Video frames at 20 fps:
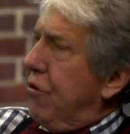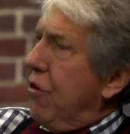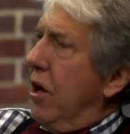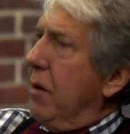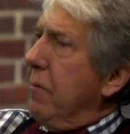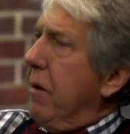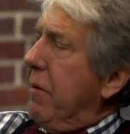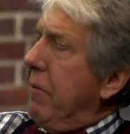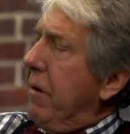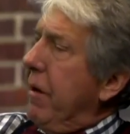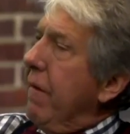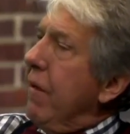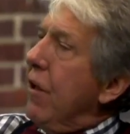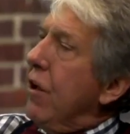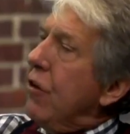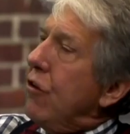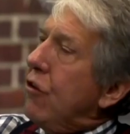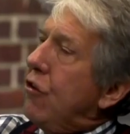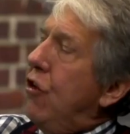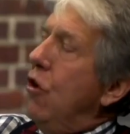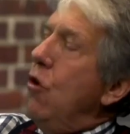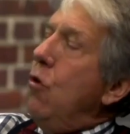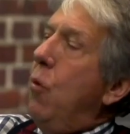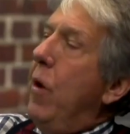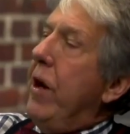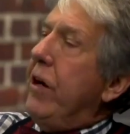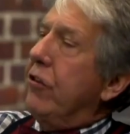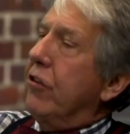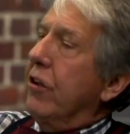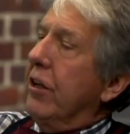talking about, I mean, 2
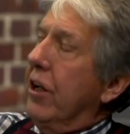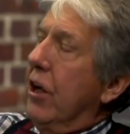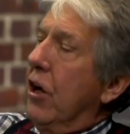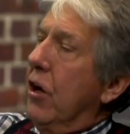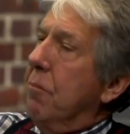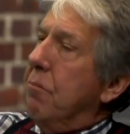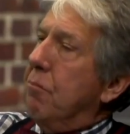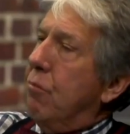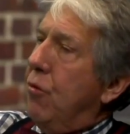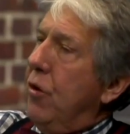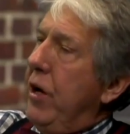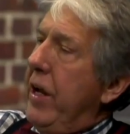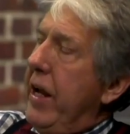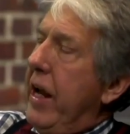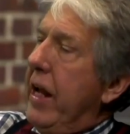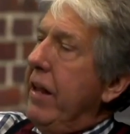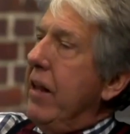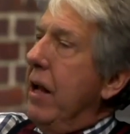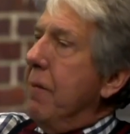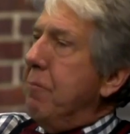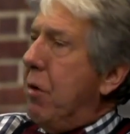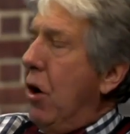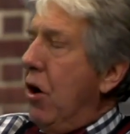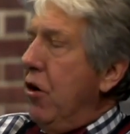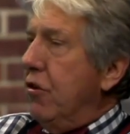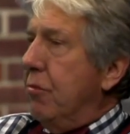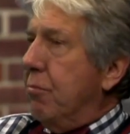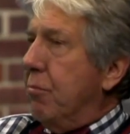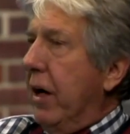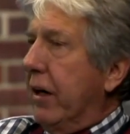weeks ago, pre and then
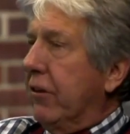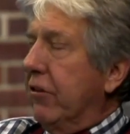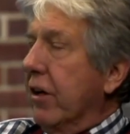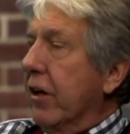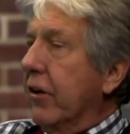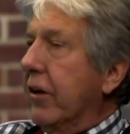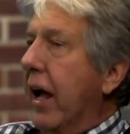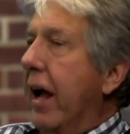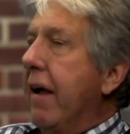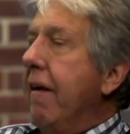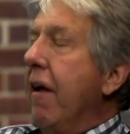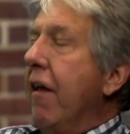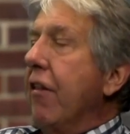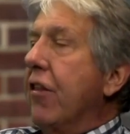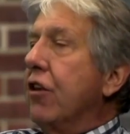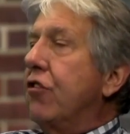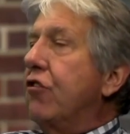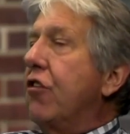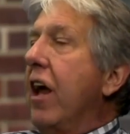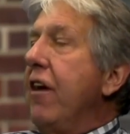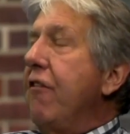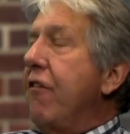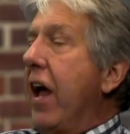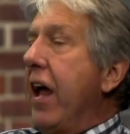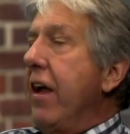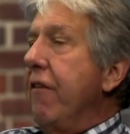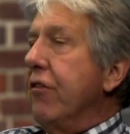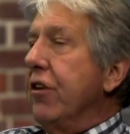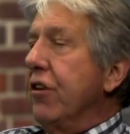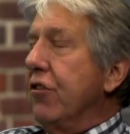post-Brexit, okay, the safe
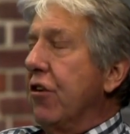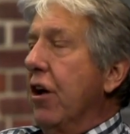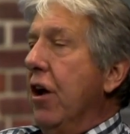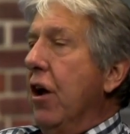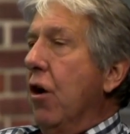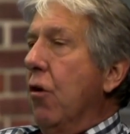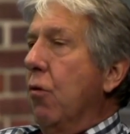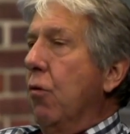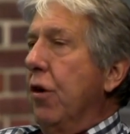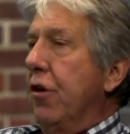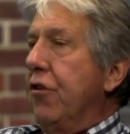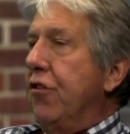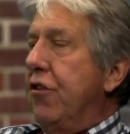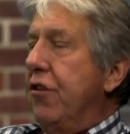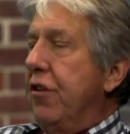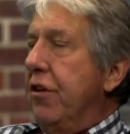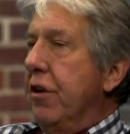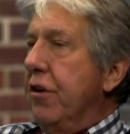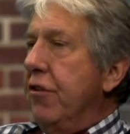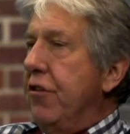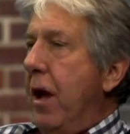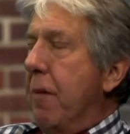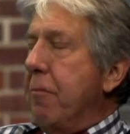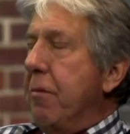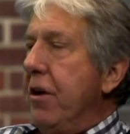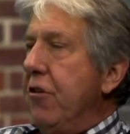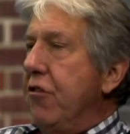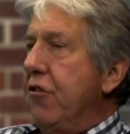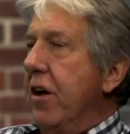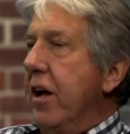havens were
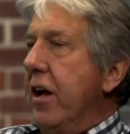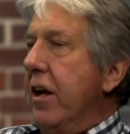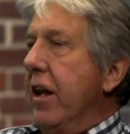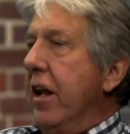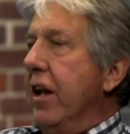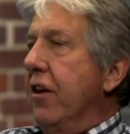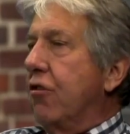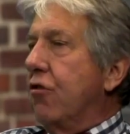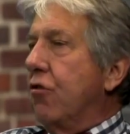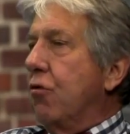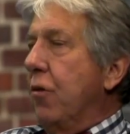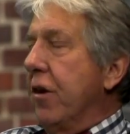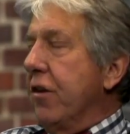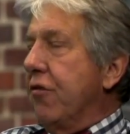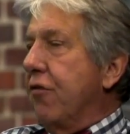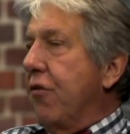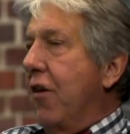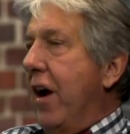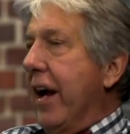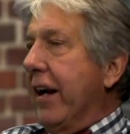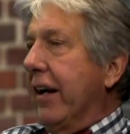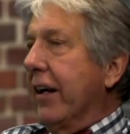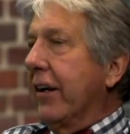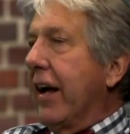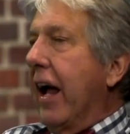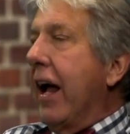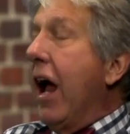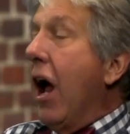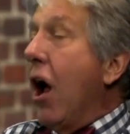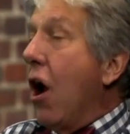Japanese yen and Swiss franc,
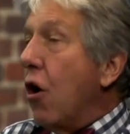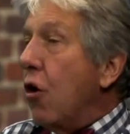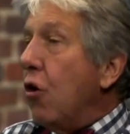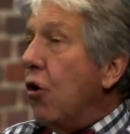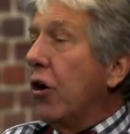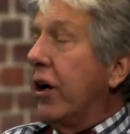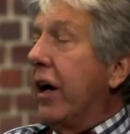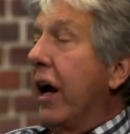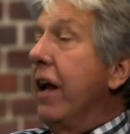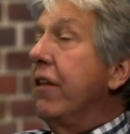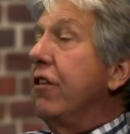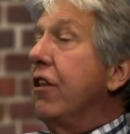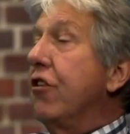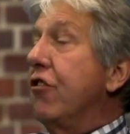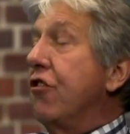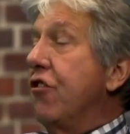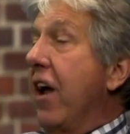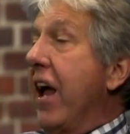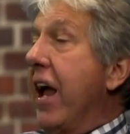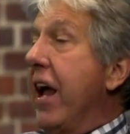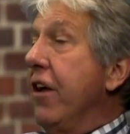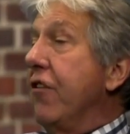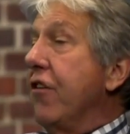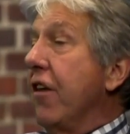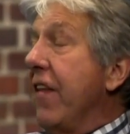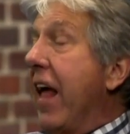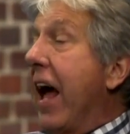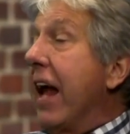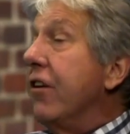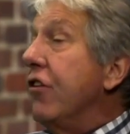okay? Look at the change
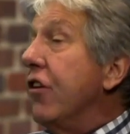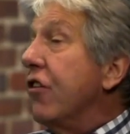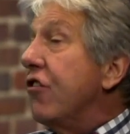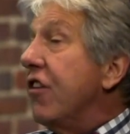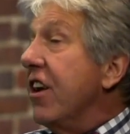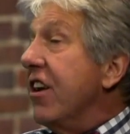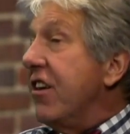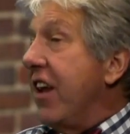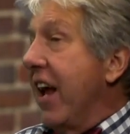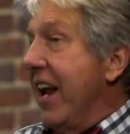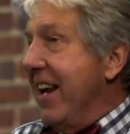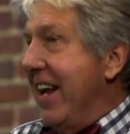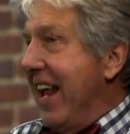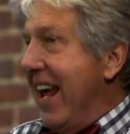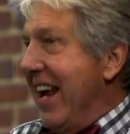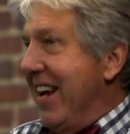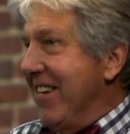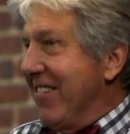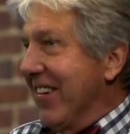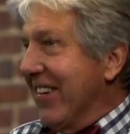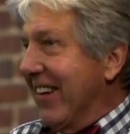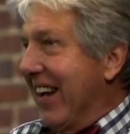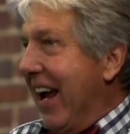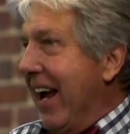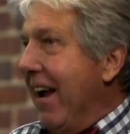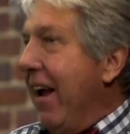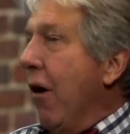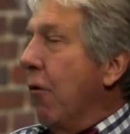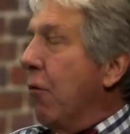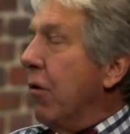in that just in 10 days,
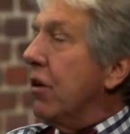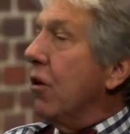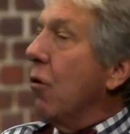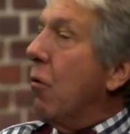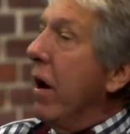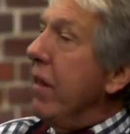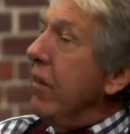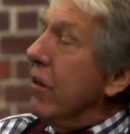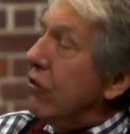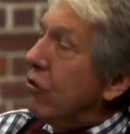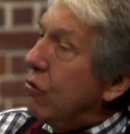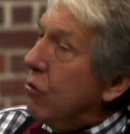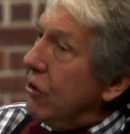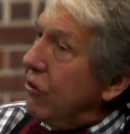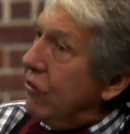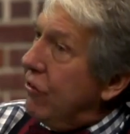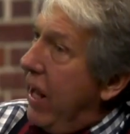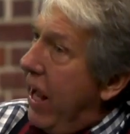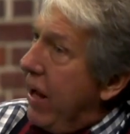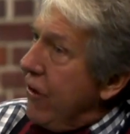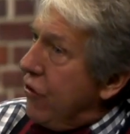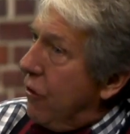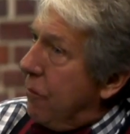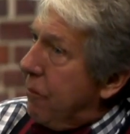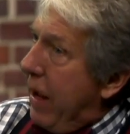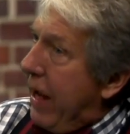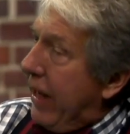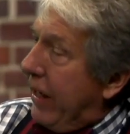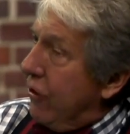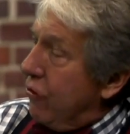okay? Yes. With the way the Swiss National
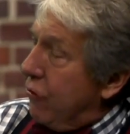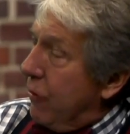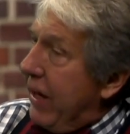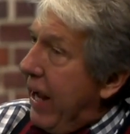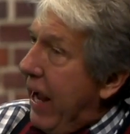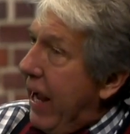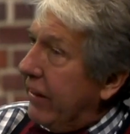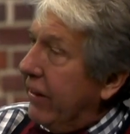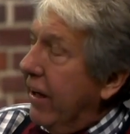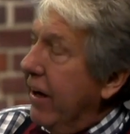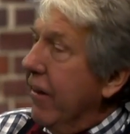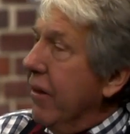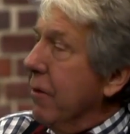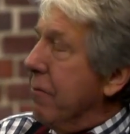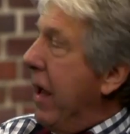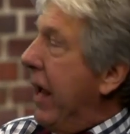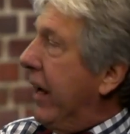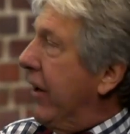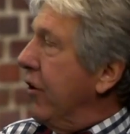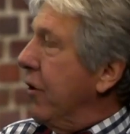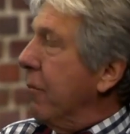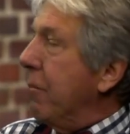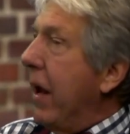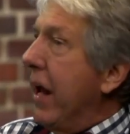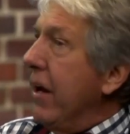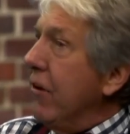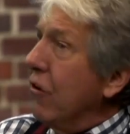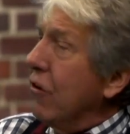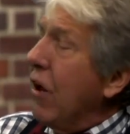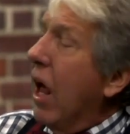Bank has reacted, and the Bank of
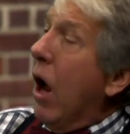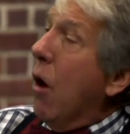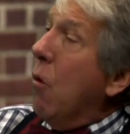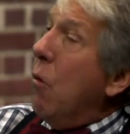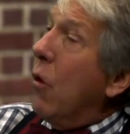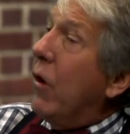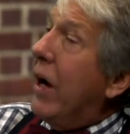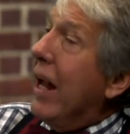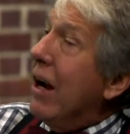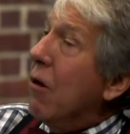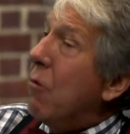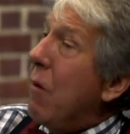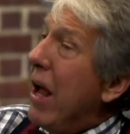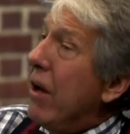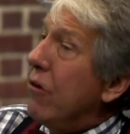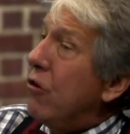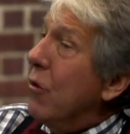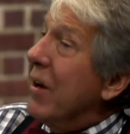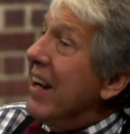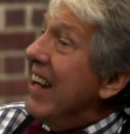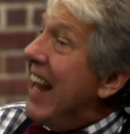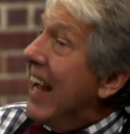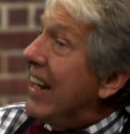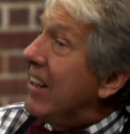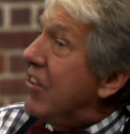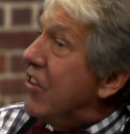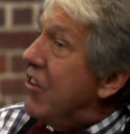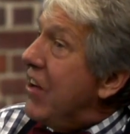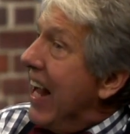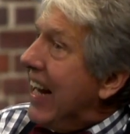Japan says, we'll get around to it
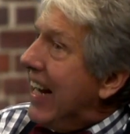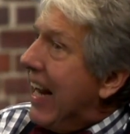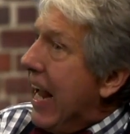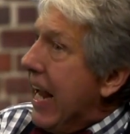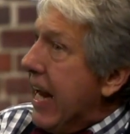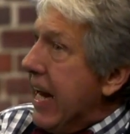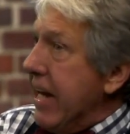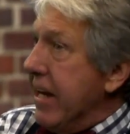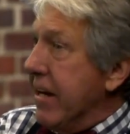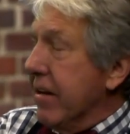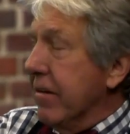next decade.